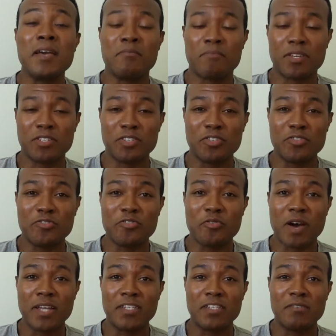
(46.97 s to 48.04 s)
make sure you go
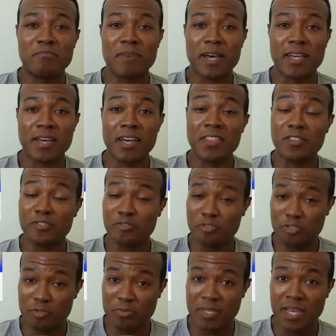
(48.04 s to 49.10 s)
out to my other
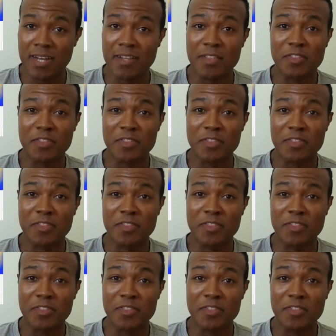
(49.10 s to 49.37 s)
YouTube channel,